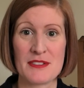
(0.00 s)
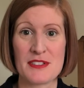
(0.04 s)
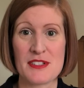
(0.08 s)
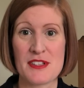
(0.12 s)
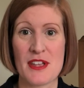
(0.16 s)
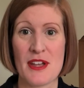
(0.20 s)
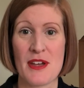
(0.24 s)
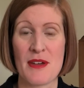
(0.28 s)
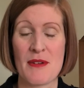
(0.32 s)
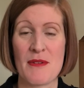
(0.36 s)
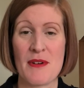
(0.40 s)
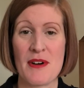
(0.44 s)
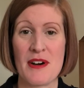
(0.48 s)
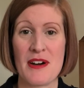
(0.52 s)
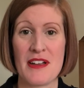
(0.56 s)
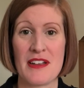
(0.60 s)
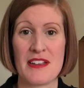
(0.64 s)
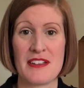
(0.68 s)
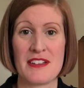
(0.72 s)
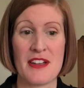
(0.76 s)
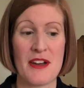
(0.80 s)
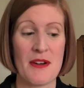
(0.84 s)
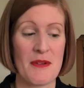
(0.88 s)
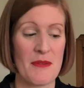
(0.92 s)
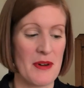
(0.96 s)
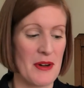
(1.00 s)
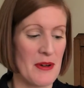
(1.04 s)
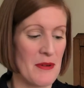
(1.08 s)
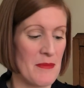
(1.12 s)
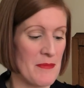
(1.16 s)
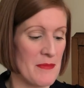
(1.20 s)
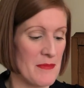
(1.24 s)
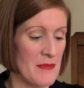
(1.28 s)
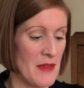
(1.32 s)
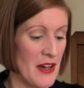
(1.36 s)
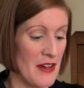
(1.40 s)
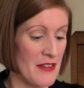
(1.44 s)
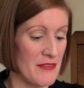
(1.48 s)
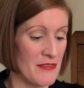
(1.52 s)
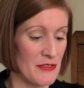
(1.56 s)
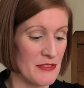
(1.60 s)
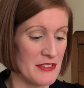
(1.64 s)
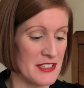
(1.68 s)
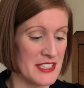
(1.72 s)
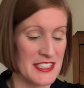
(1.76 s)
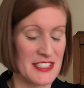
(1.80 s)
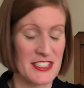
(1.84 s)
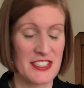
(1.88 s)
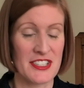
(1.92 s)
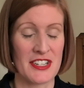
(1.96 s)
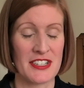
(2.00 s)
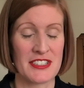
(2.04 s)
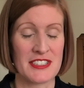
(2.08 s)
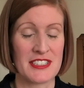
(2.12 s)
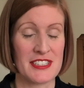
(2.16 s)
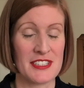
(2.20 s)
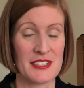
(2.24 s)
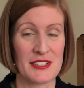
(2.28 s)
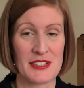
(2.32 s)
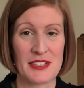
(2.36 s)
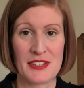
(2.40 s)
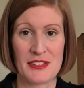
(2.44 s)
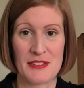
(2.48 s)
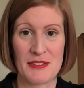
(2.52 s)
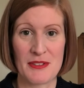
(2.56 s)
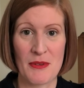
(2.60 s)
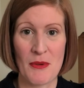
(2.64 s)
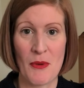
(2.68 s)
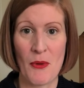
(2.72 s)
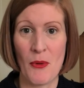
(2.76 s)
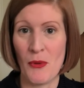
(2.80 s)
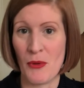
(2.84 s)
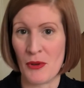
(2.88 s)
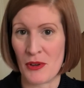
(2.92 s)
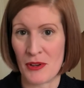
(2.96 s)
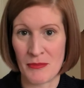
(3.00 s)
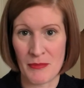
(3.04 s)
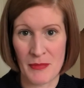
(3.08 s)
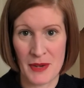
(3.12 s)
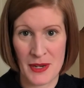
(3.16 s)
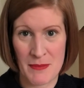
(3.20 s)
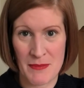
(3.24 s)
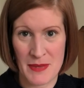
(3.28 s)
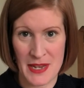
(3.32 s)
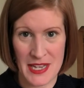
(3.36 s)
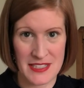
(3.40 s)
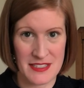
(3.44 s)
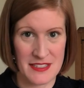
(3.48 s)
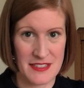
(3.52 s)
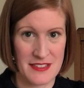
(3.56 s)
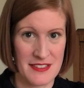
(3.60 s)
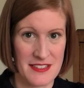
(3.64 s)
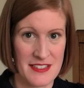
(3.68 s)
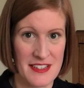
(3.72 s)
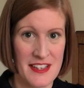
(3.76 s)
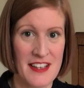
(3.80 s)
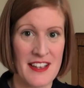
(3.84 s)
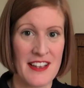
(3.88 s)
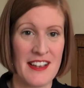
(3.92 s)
So I know I've already started looking through all of my patterns,